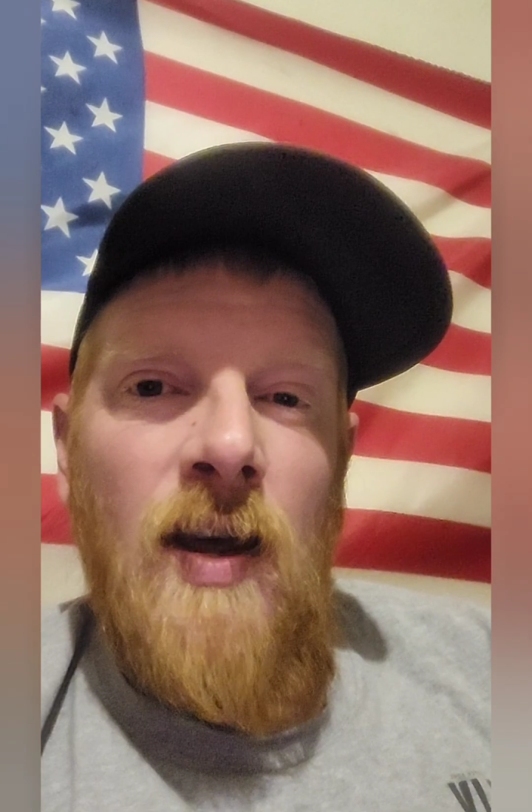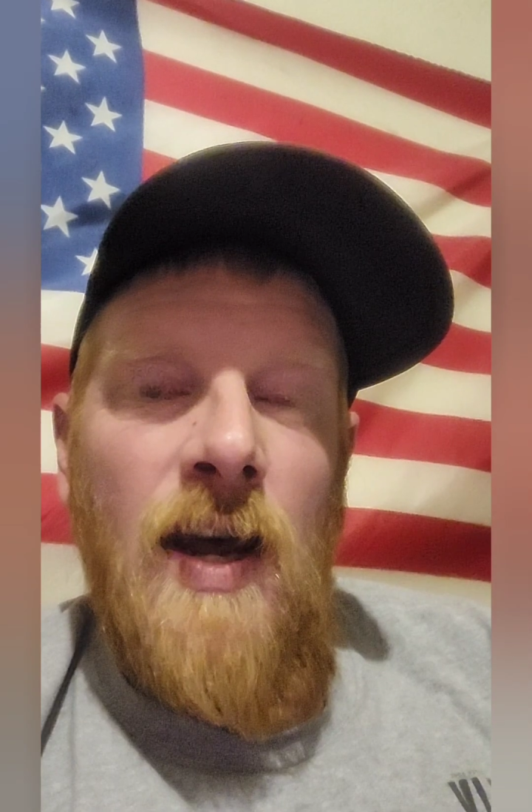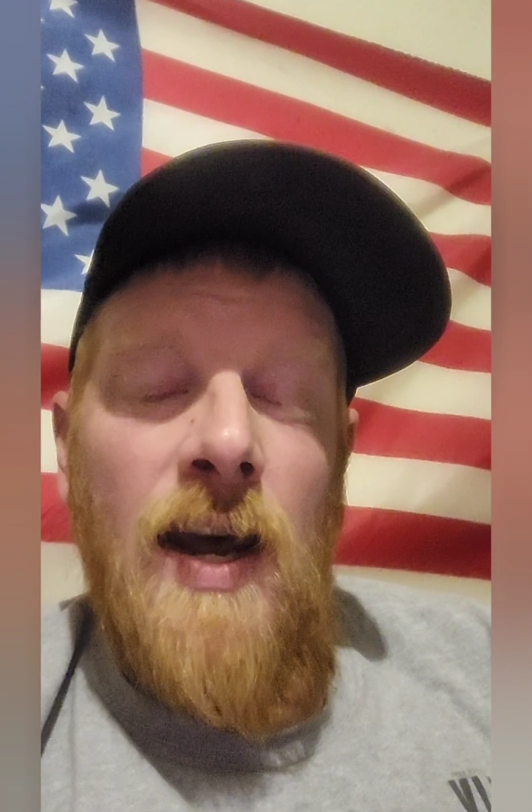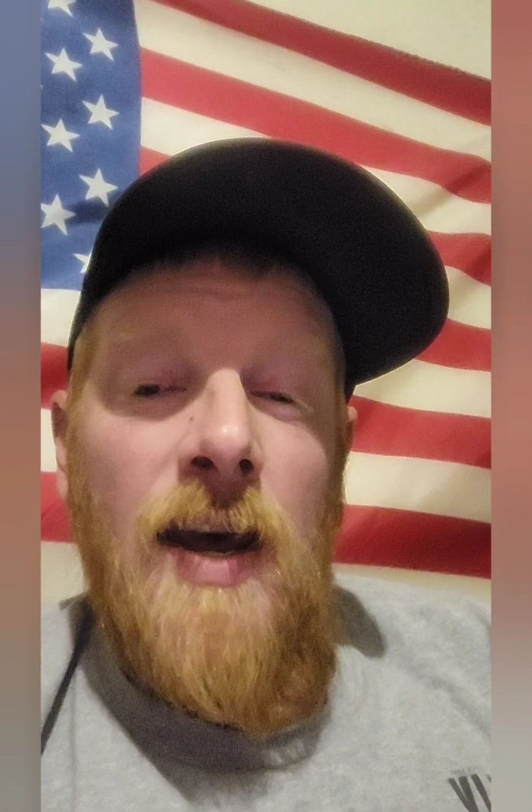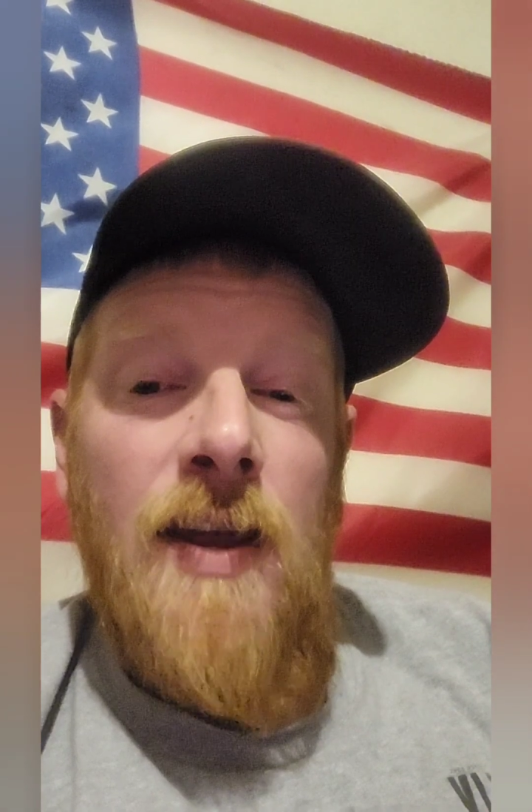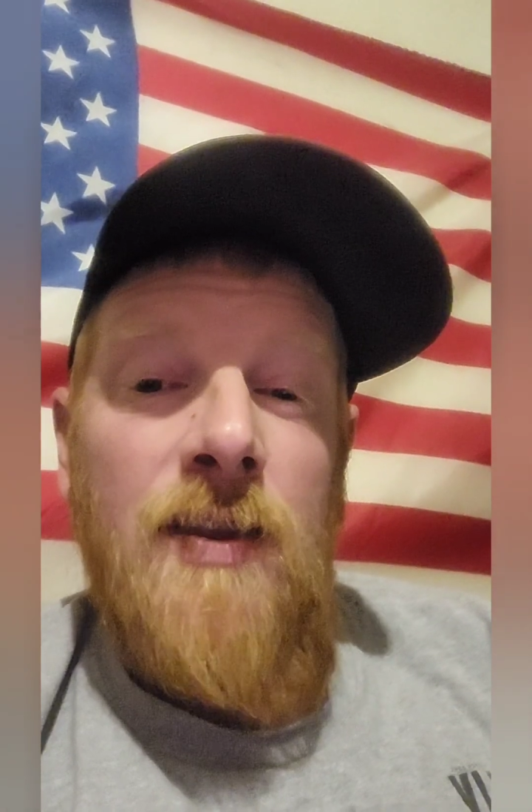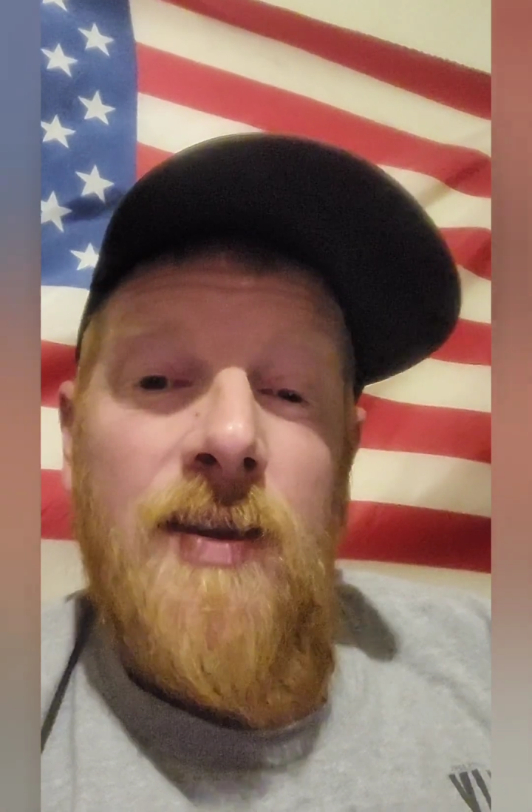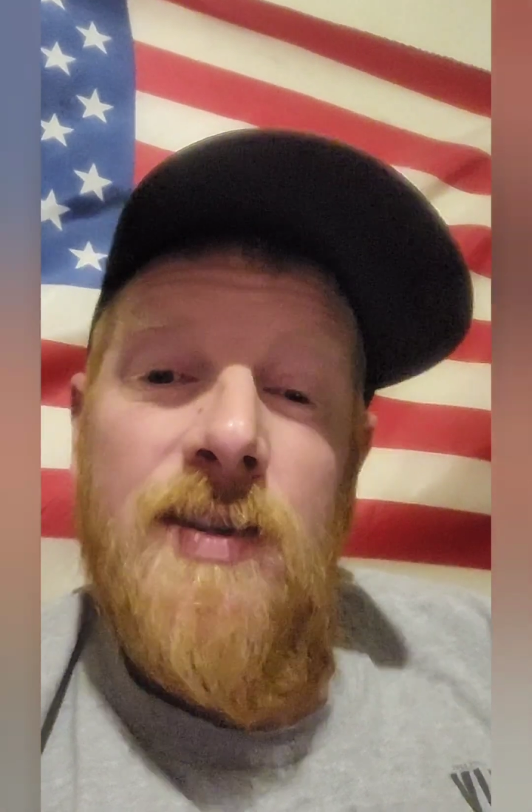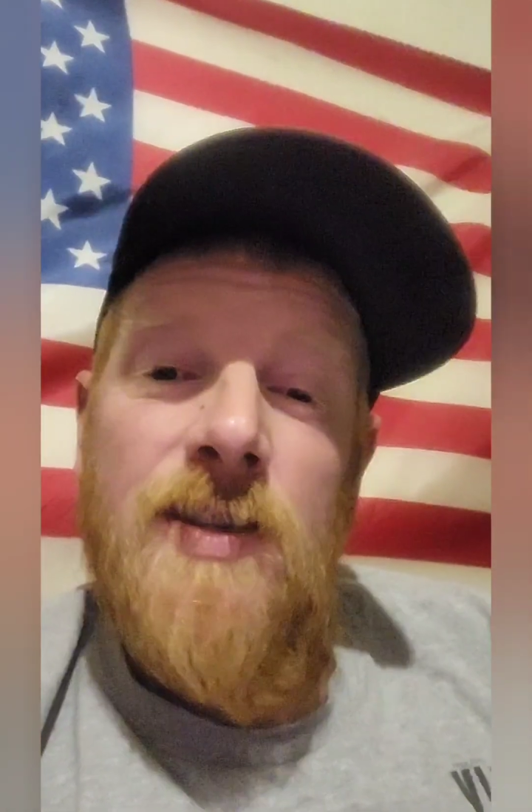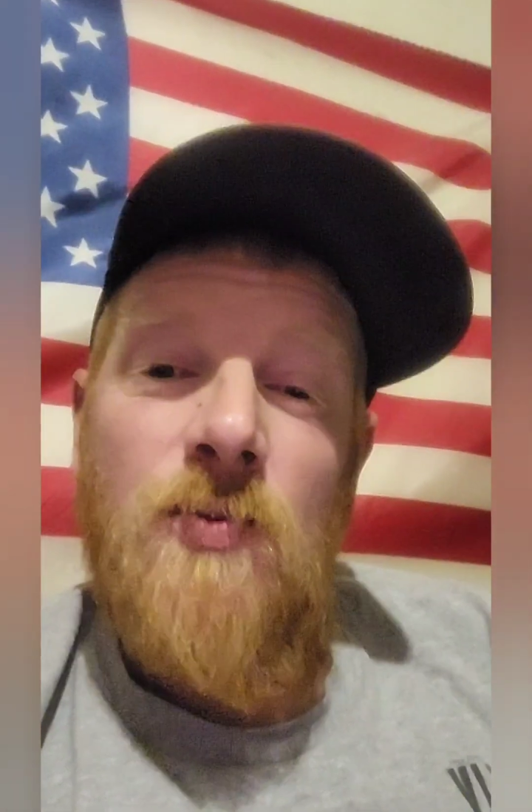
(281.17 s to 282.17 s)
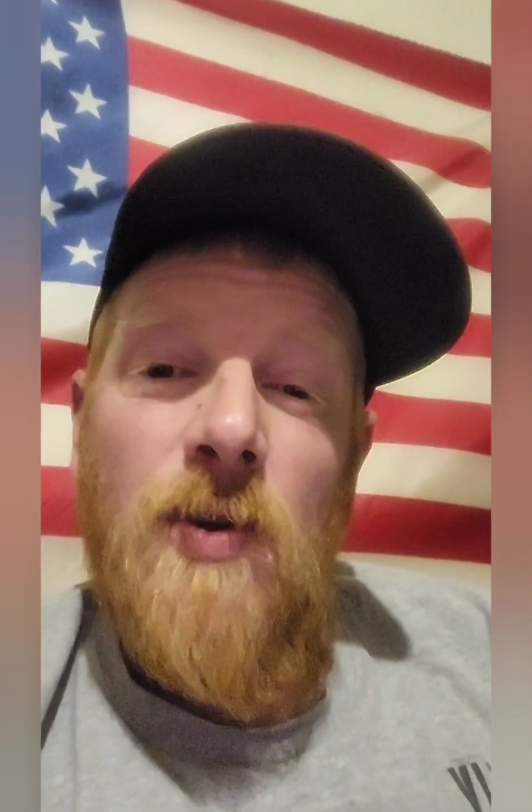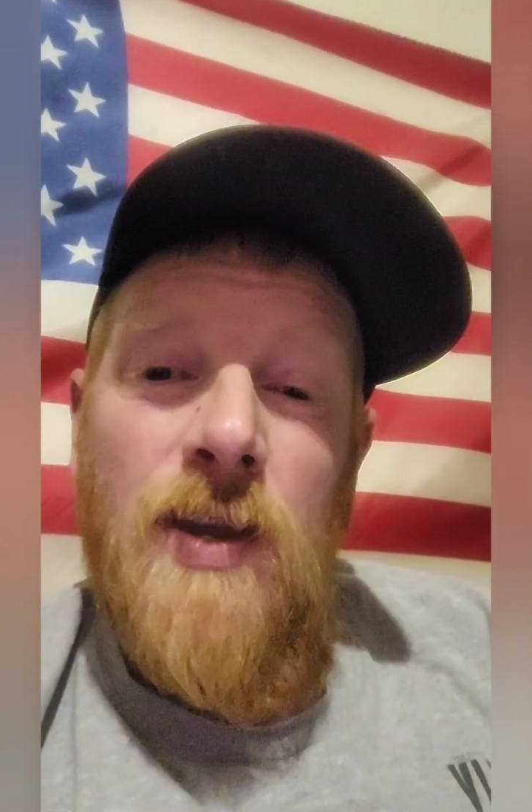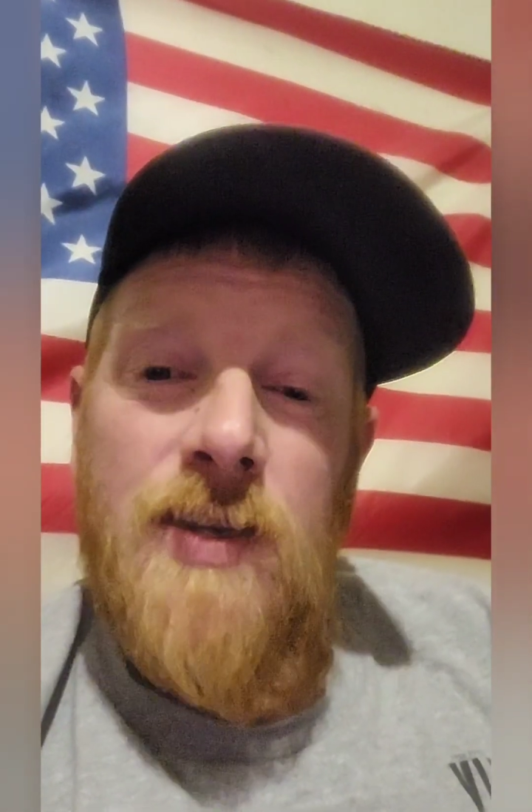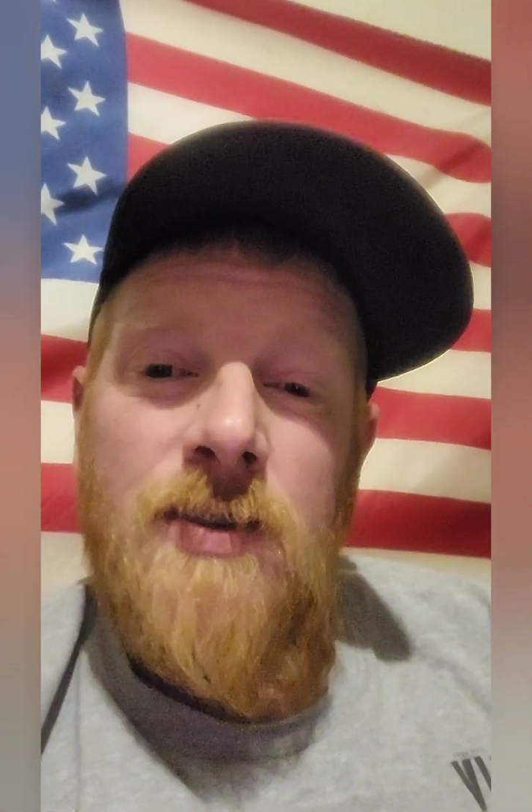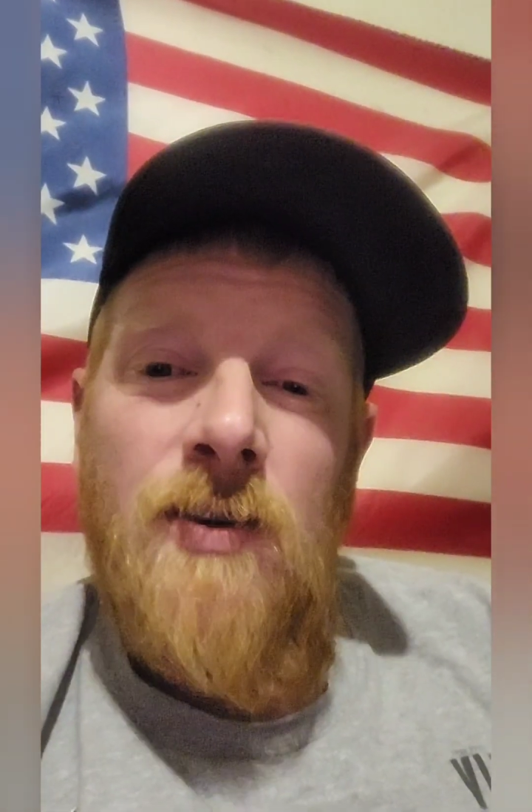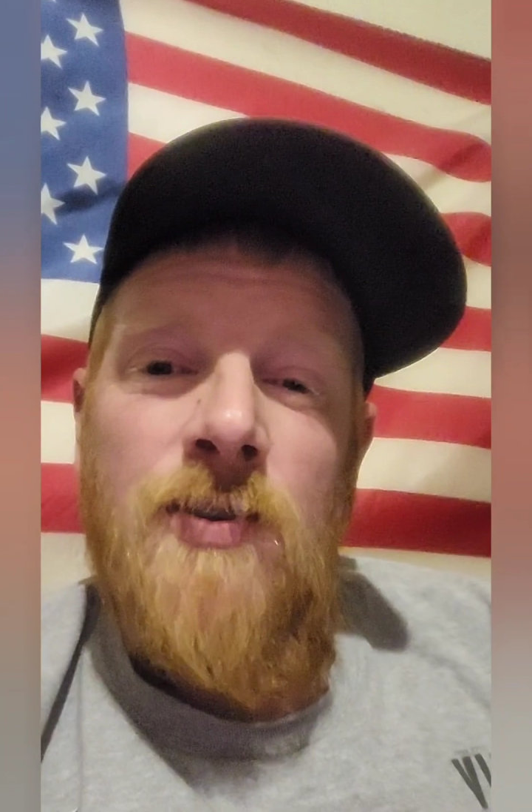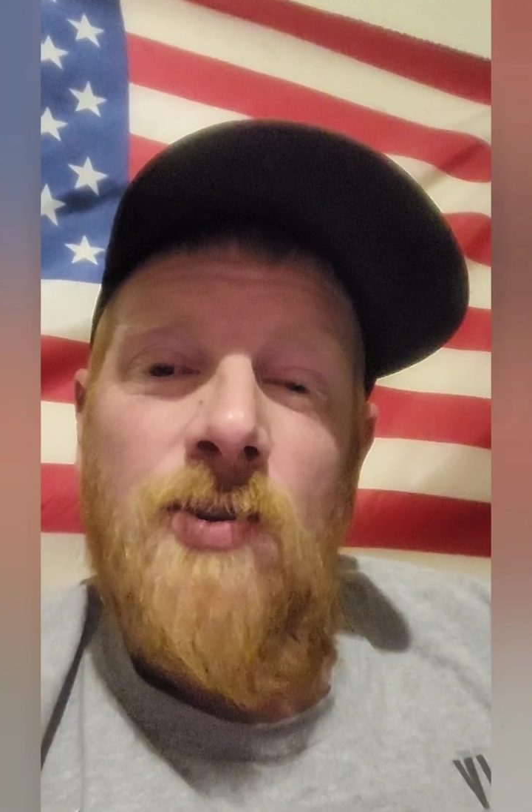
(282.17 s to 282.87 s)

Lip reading: And this is where they start